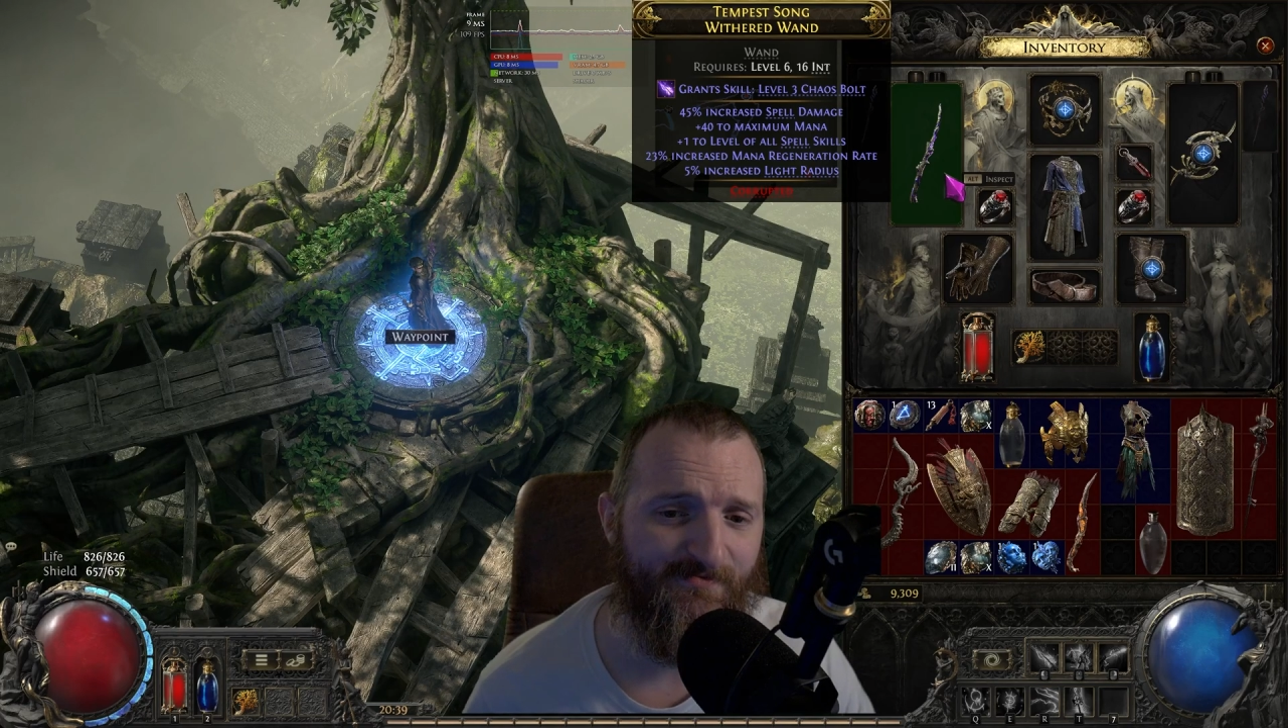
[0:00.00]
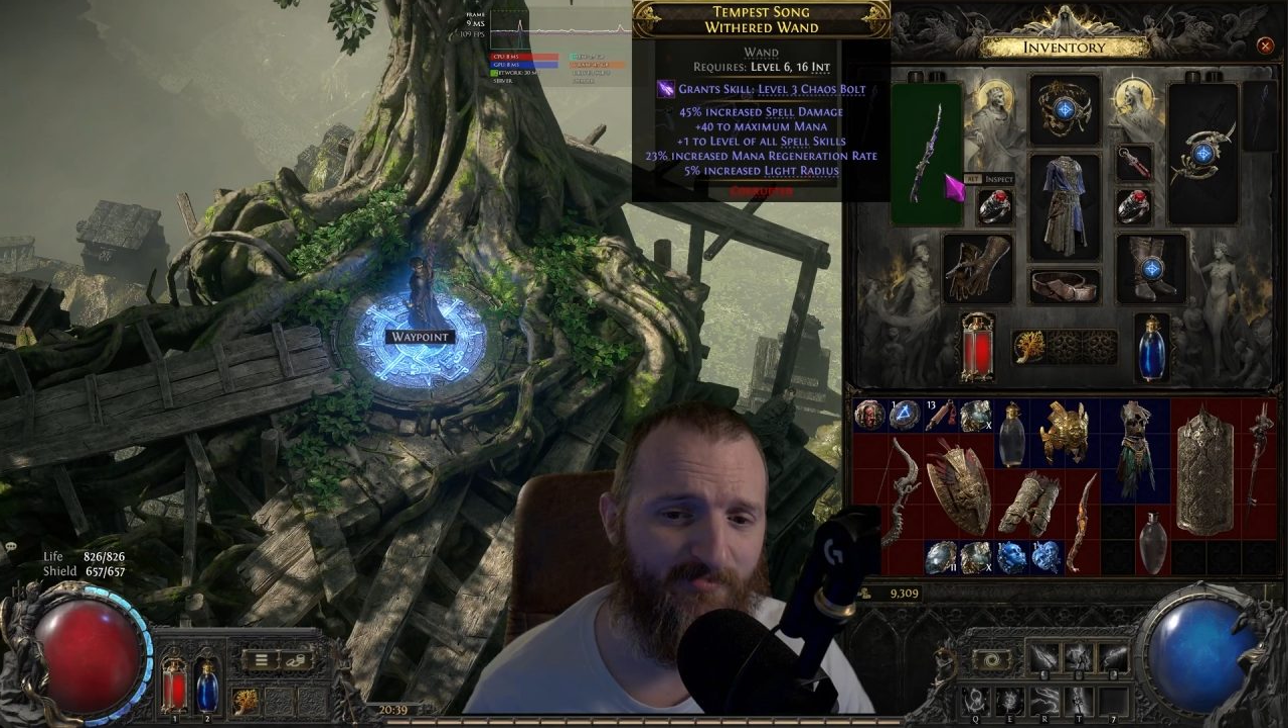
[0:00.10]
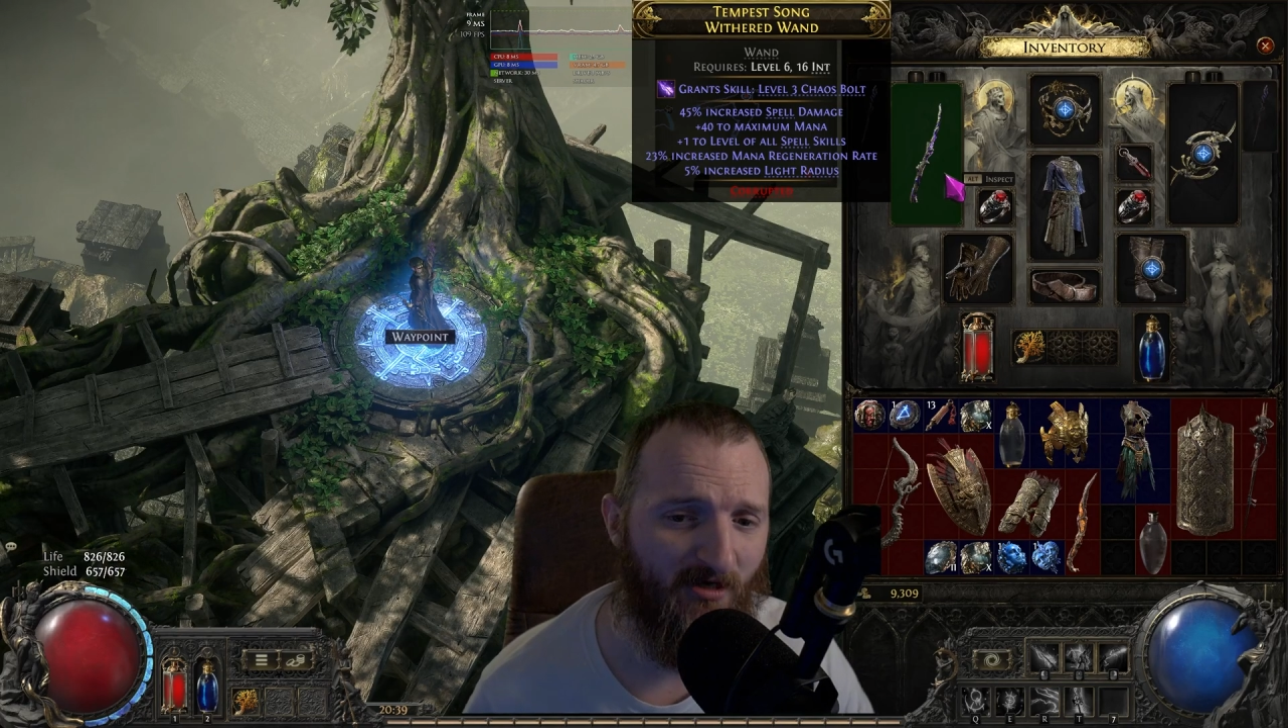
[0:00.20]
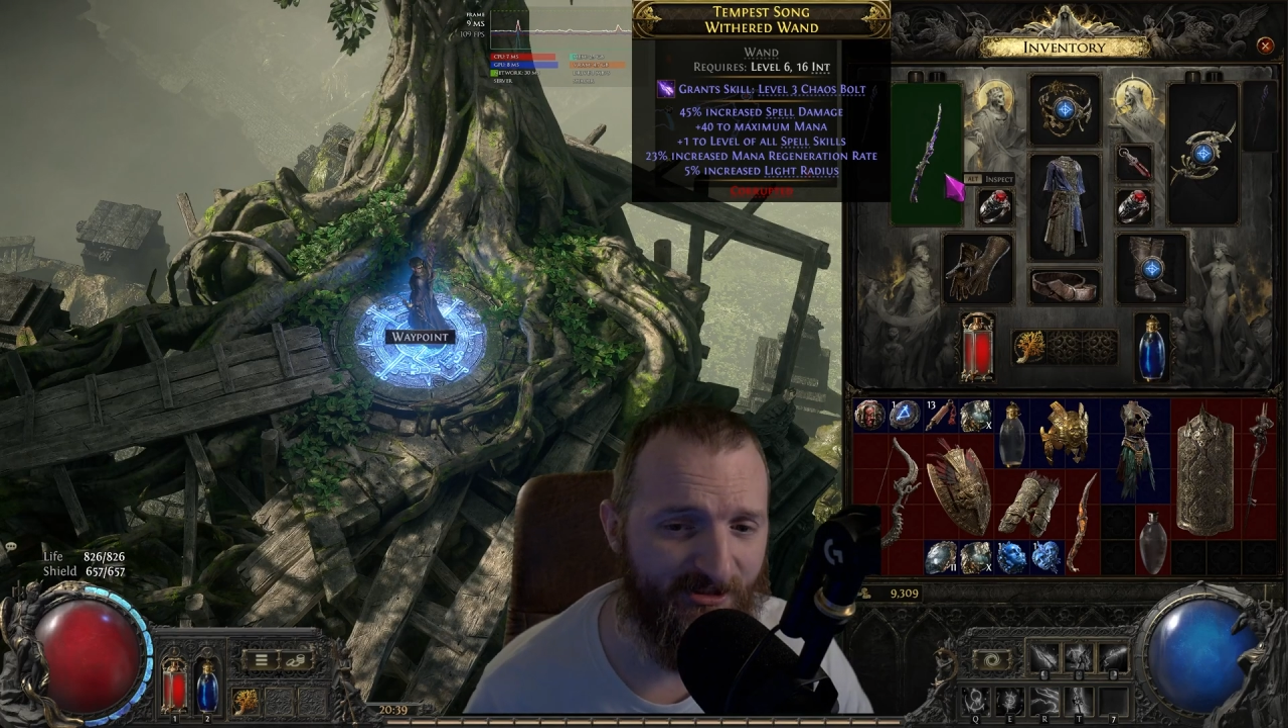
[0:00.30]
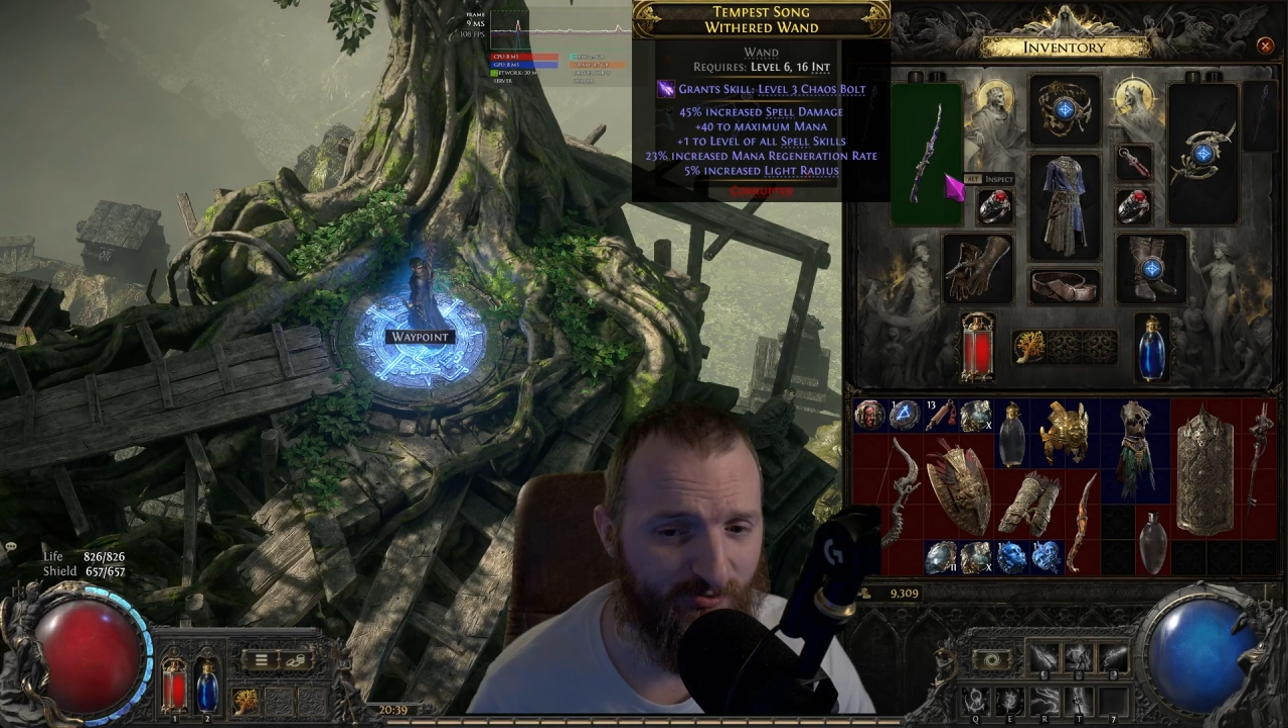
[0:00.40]

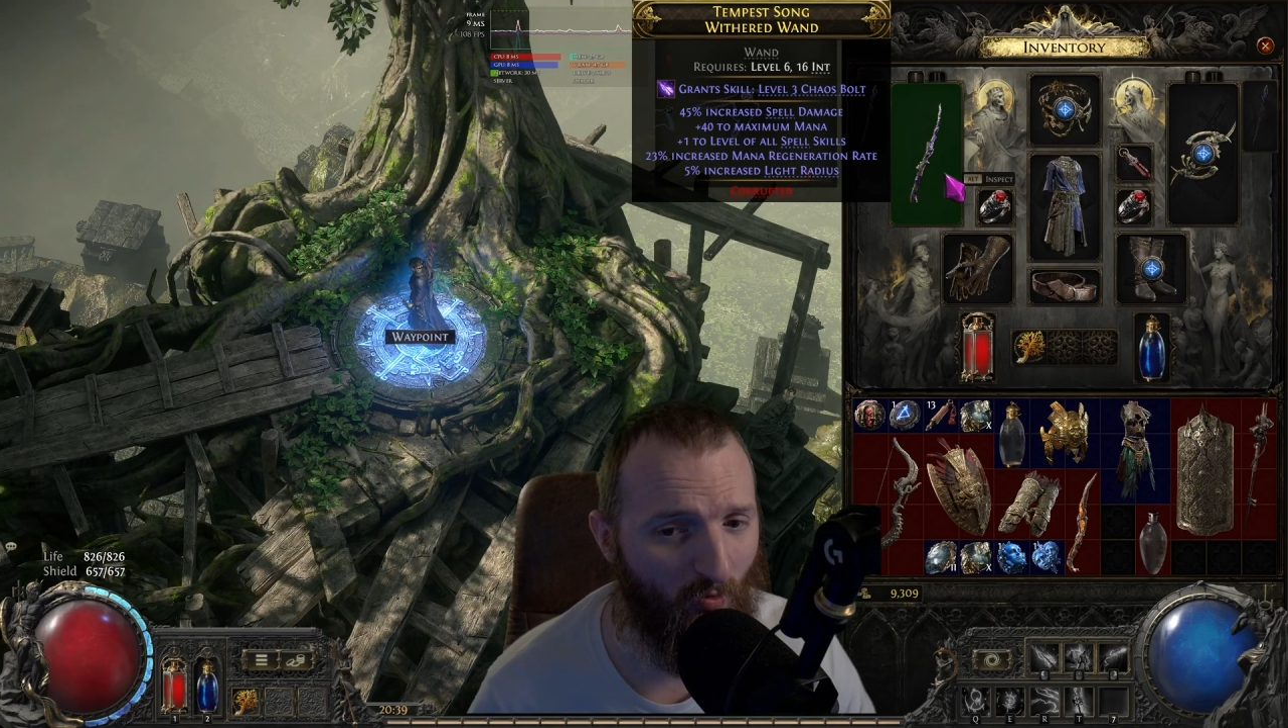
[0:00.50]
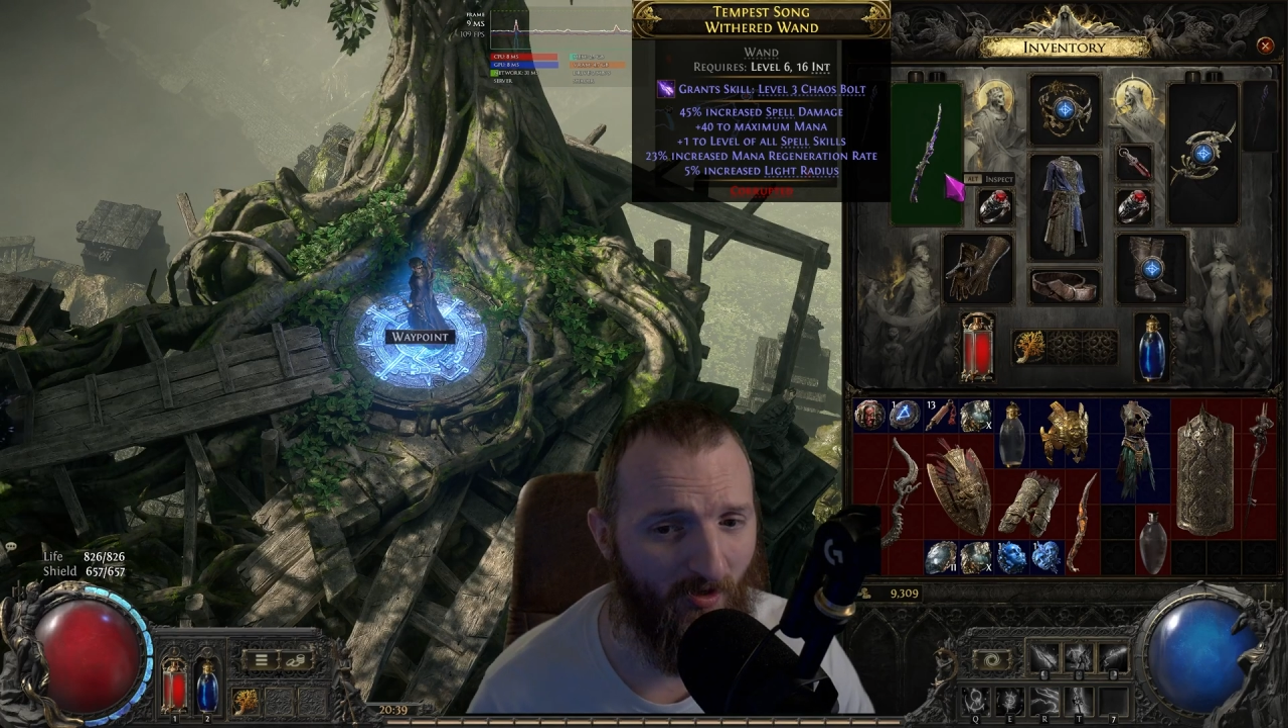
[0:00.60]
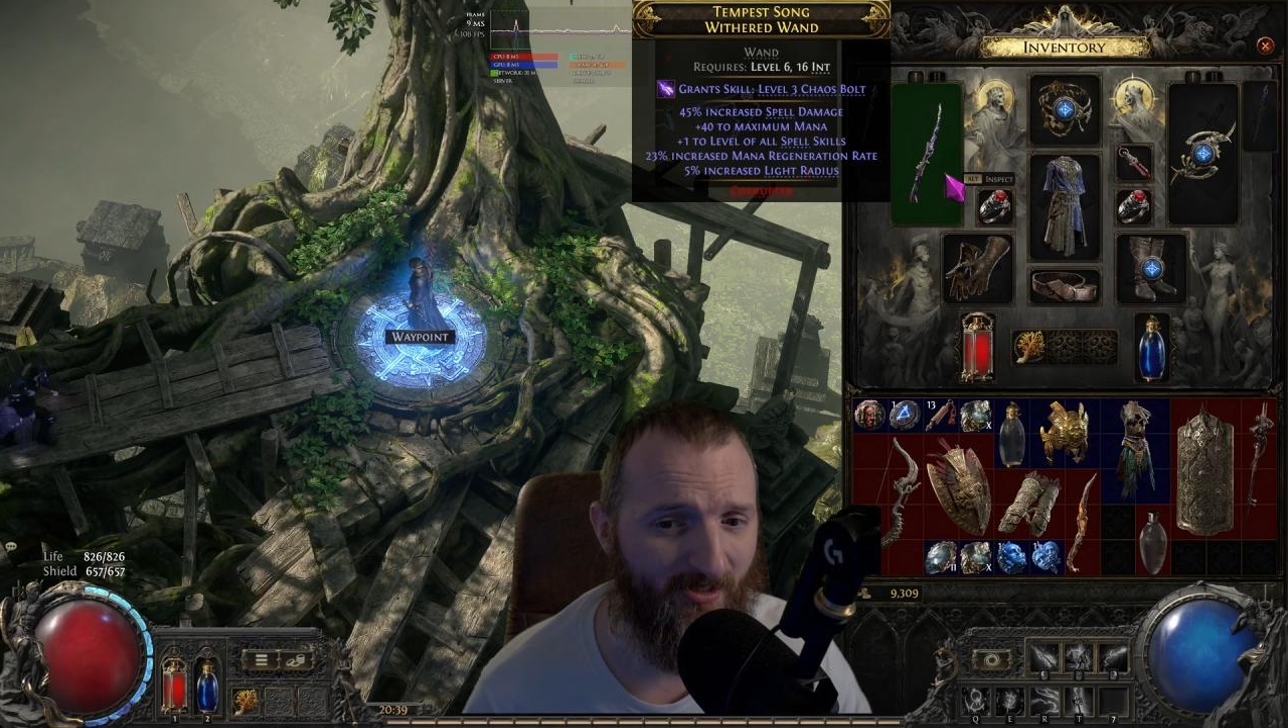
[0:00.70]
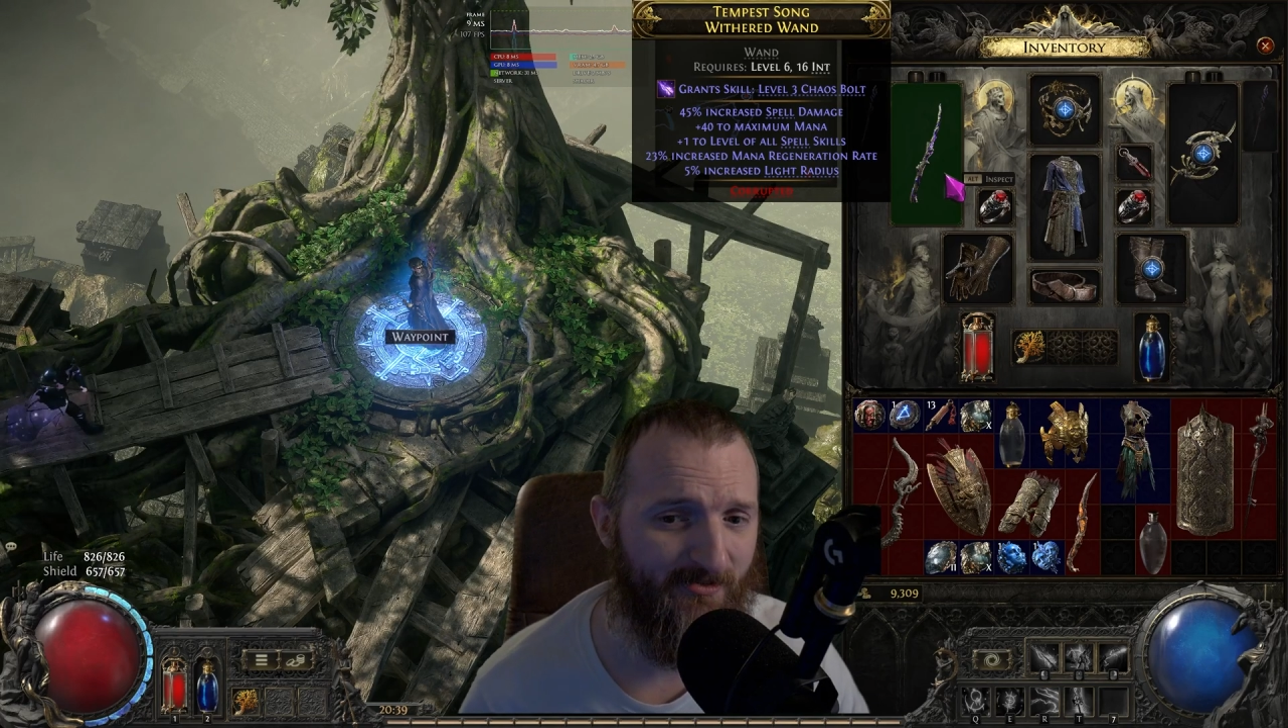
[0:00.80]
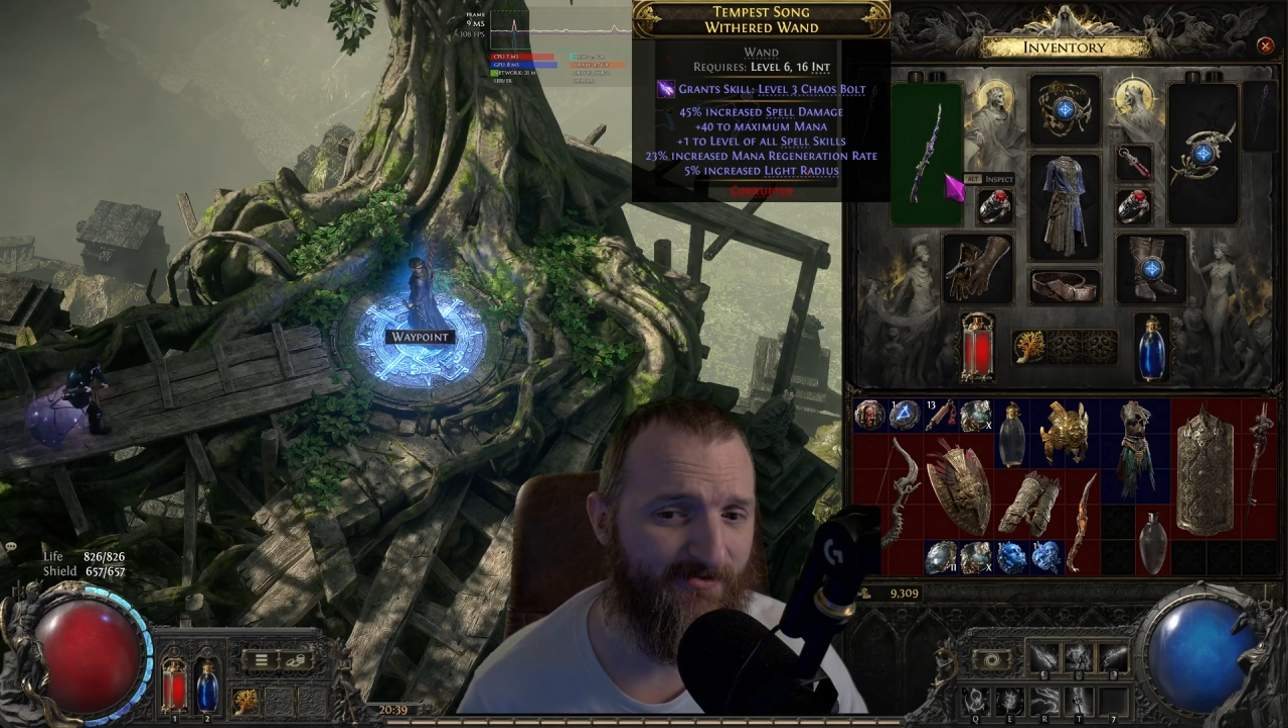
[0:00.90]
+1